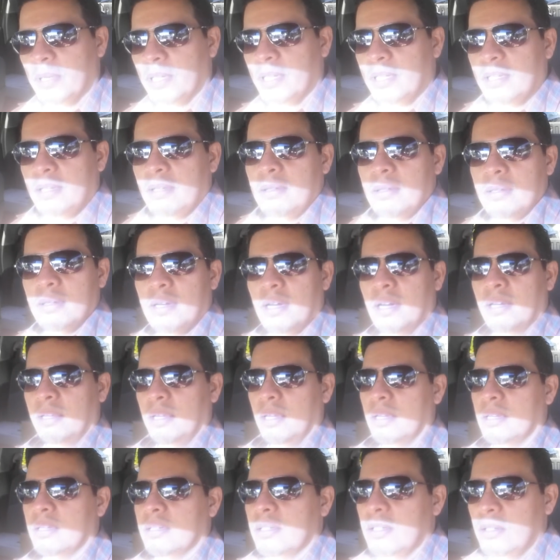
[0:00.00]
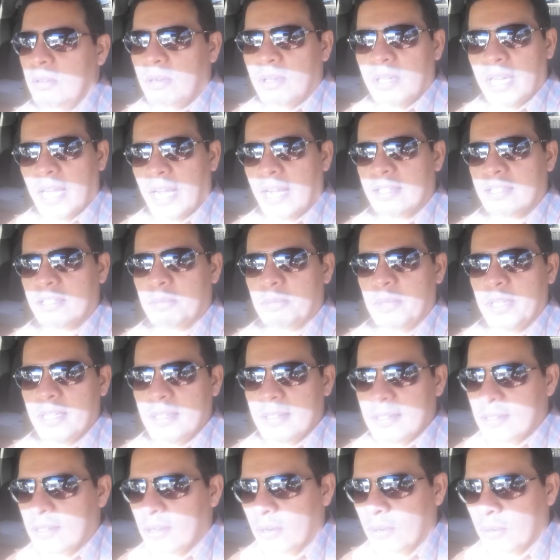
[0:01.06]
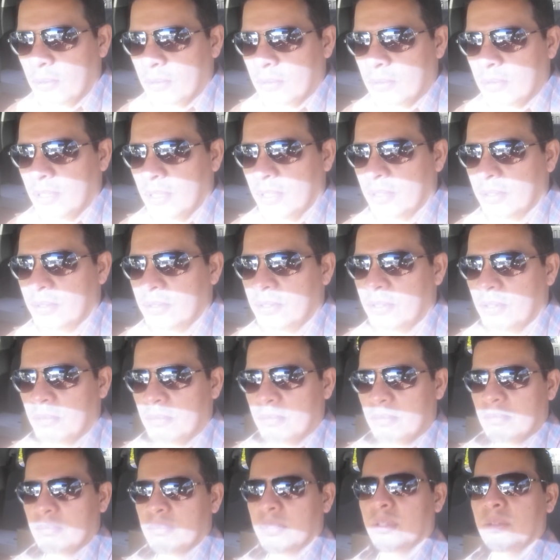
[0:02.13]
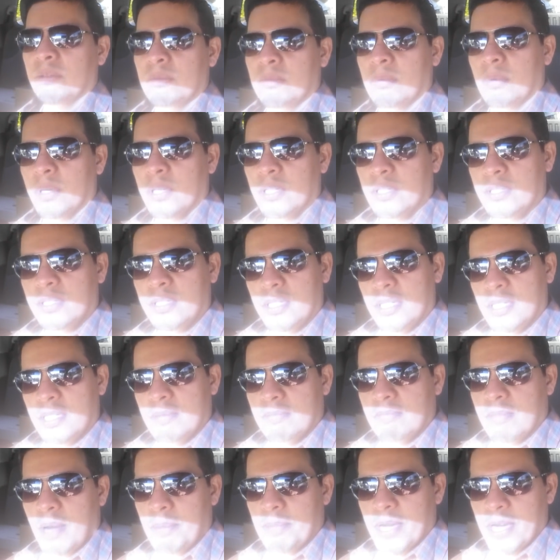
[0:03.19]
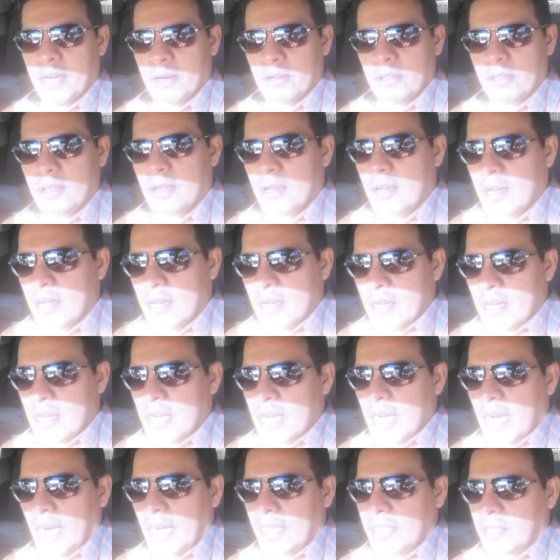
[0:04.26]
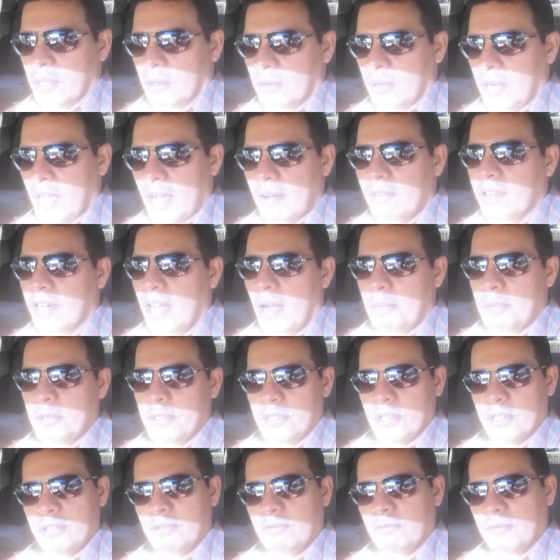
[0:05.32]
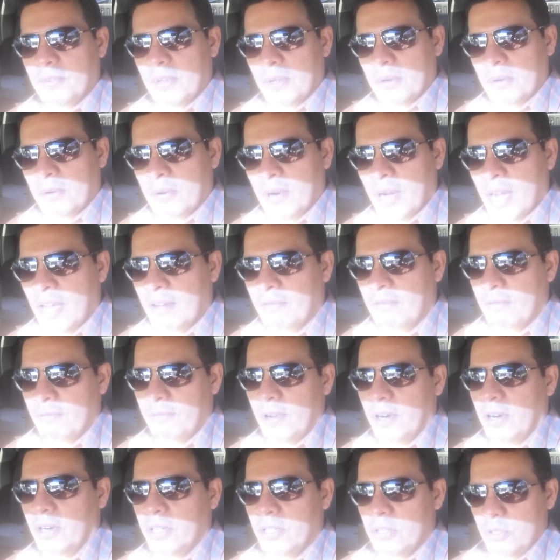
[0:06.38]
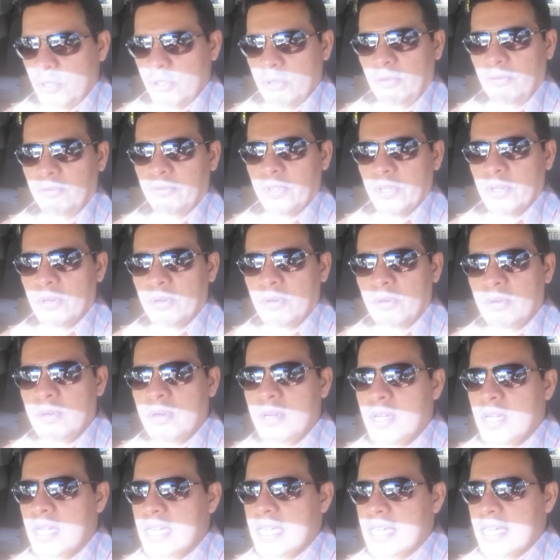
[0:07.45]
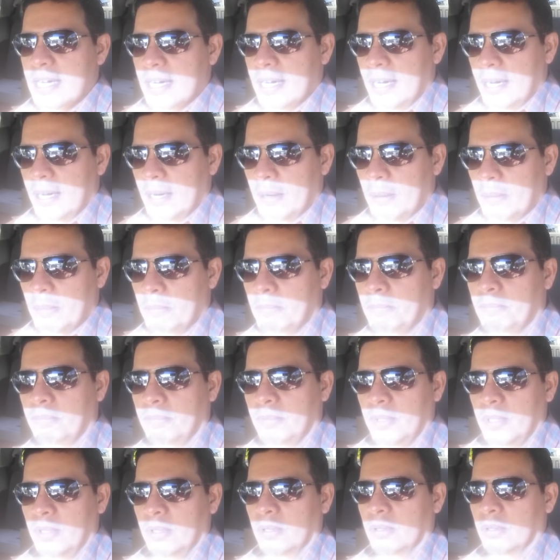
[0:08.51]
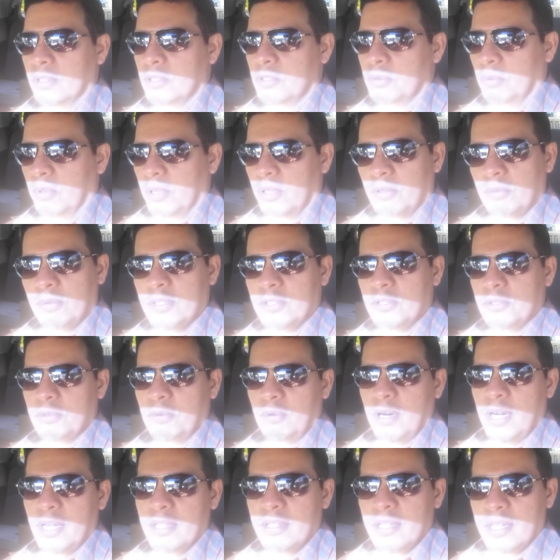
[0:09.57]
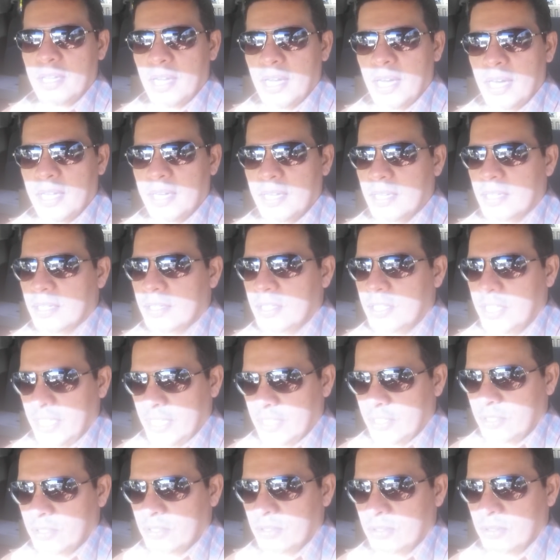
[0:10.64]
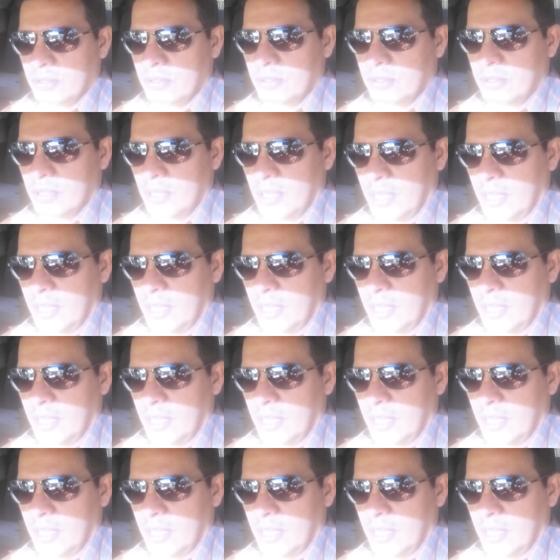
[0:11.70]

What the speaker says: buddy, again, you didn't ask me, so don't put words in my mouth. I don't have an opposition view. I have a very neutral view. You know, it's one of the reasons why I think I had a chance to